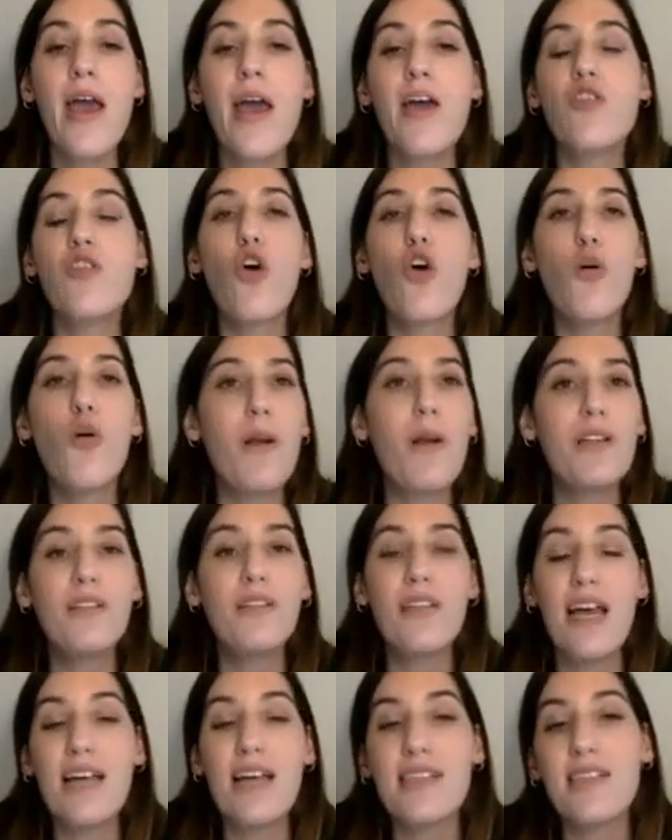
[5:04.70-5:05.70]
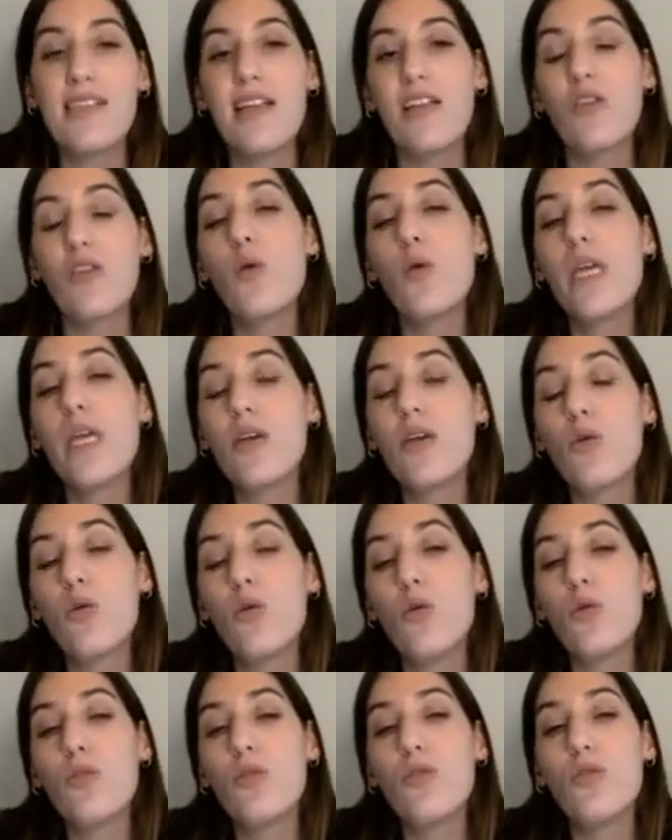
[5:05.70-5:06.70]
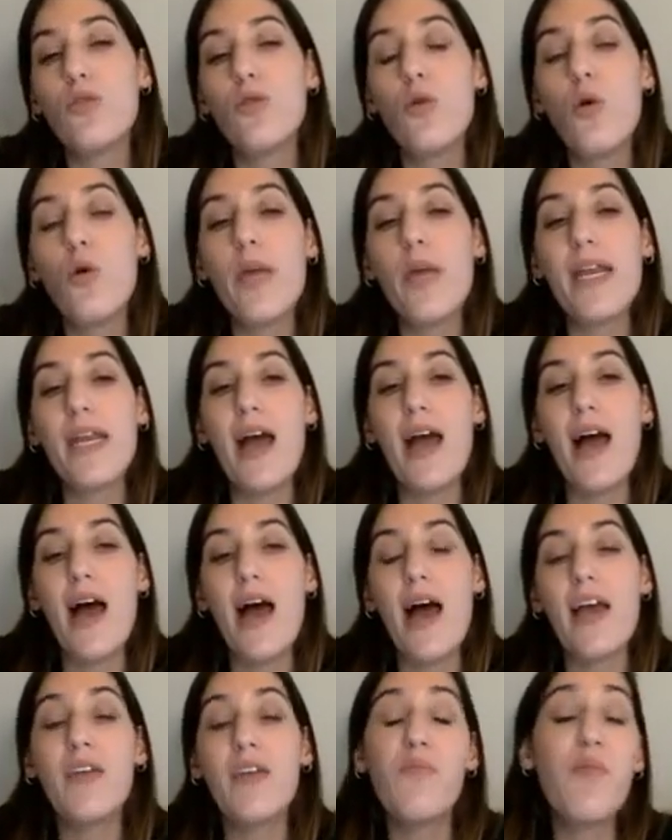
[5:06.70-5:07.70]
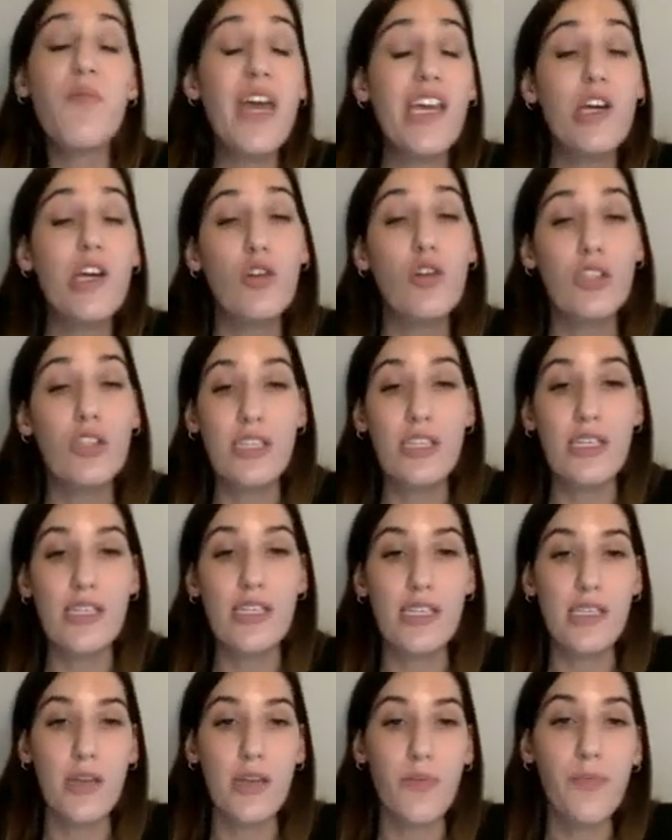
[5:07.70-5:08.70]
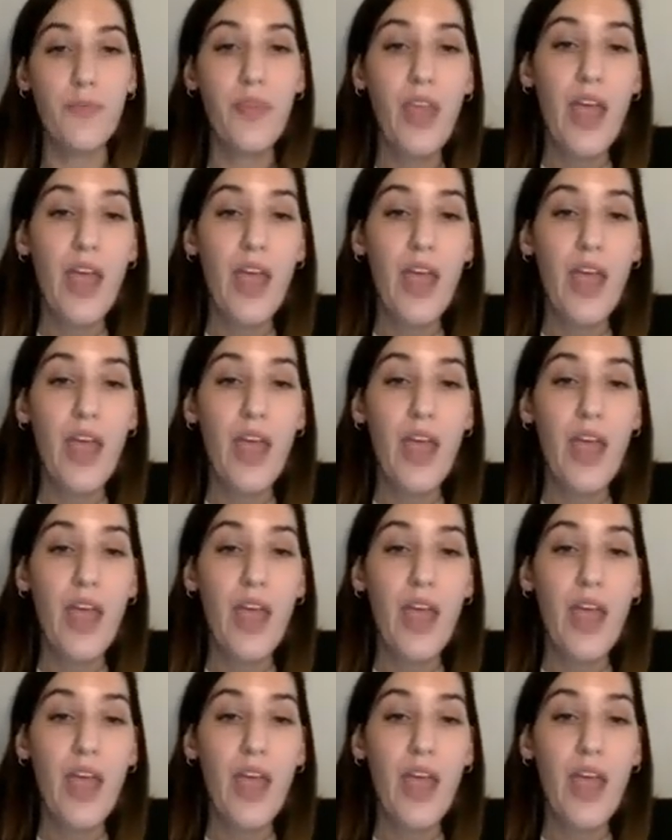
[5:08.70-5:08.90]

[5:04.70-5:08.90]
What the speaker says: normal tasks that we could do in a in-vehicle system.